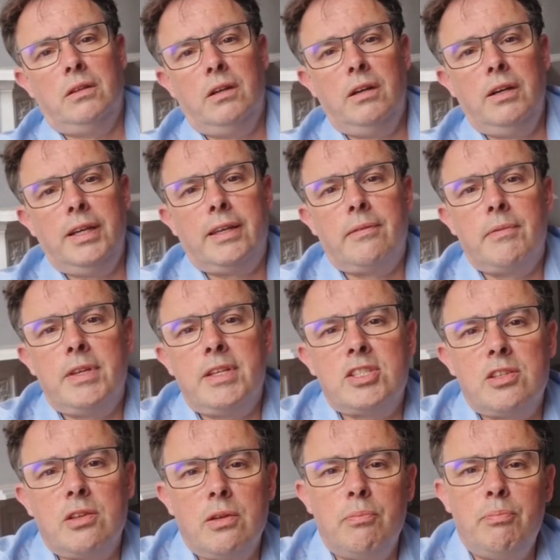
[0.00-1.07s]
Hi,
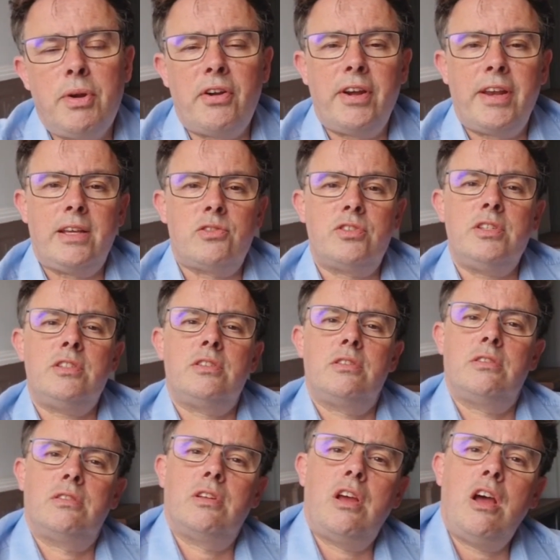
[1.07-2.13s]
it's Barrie
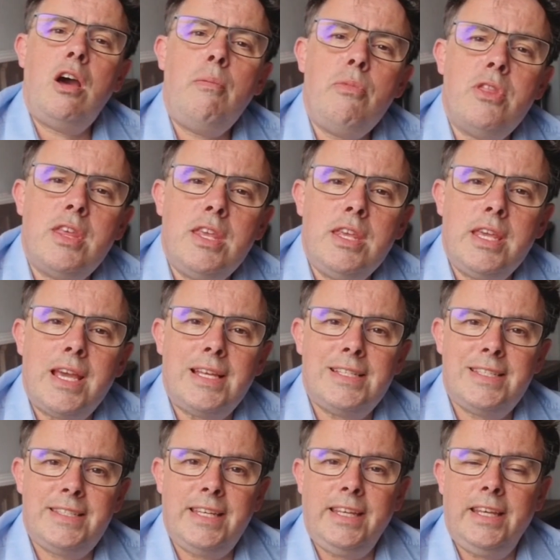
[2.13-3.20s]
Dowsett. I'm the
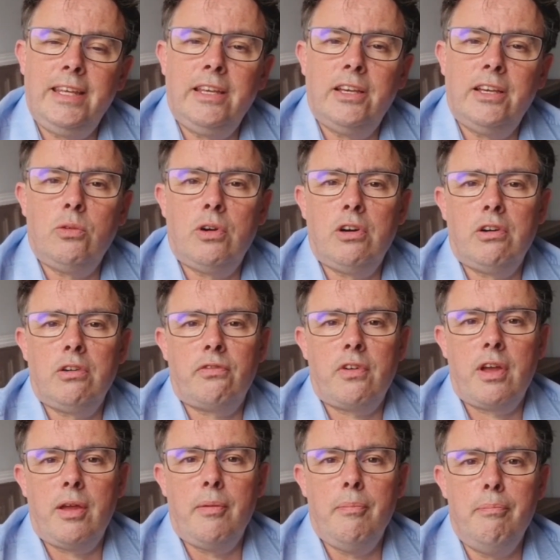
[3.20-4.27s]
CEO
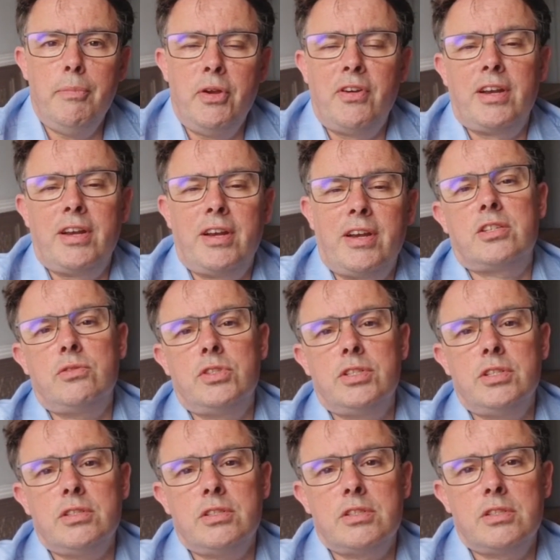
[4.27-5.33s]
of Myriad
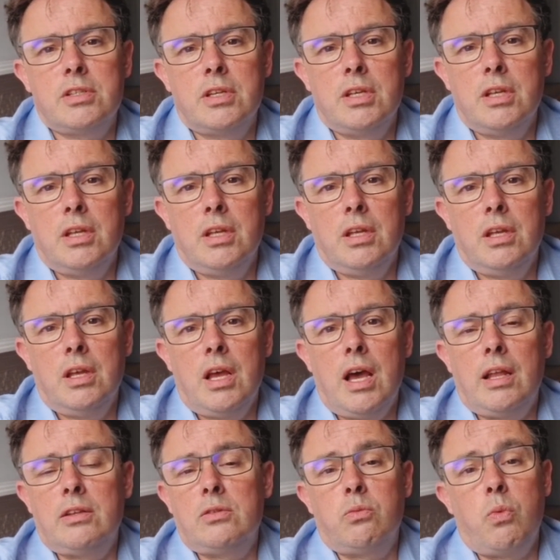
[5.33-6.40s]
Associates,
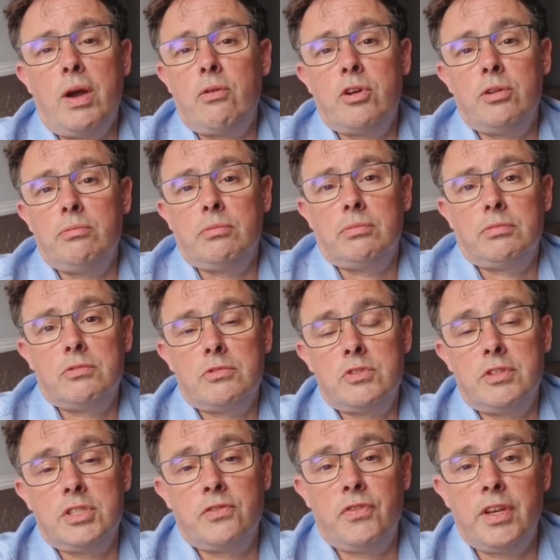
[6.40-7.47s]
and welcome
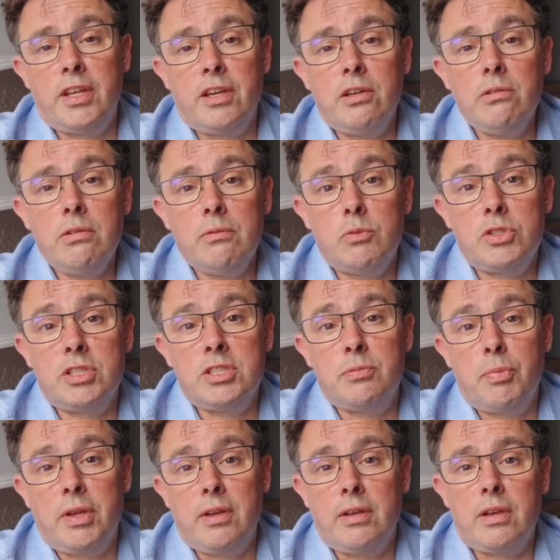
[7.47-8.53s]
to this video, which has
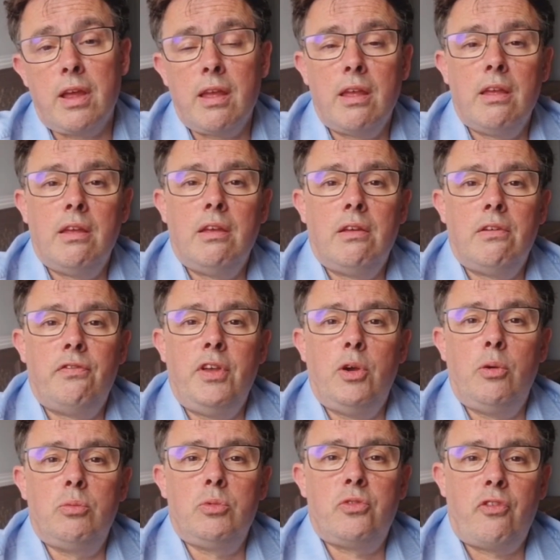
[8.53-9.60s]
been
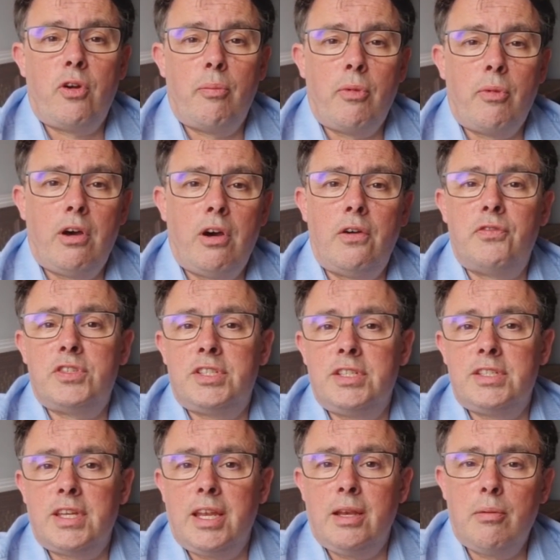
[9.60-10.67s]
filmed from our
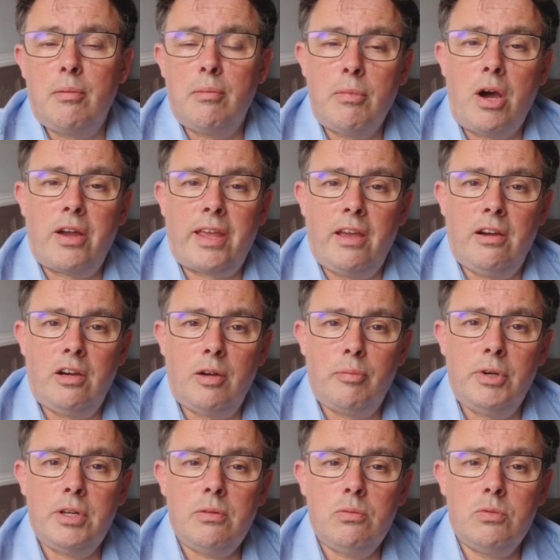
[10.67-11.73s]
offices in Market
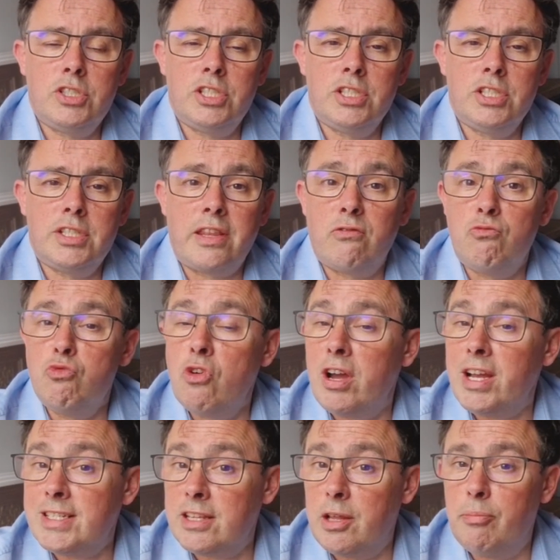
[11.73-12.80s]
Harborough, which is
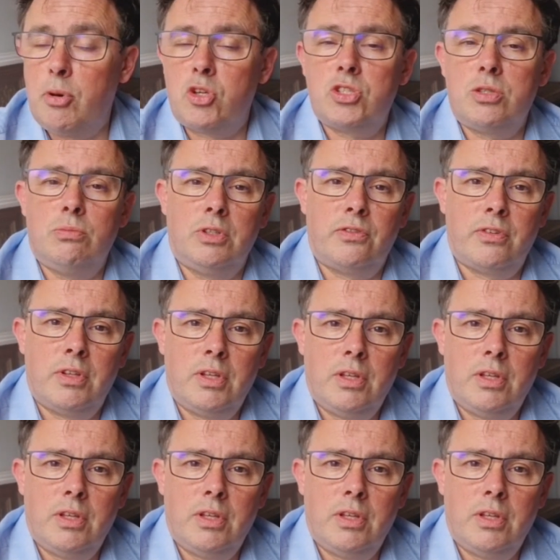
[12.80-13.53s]
right at the bottom of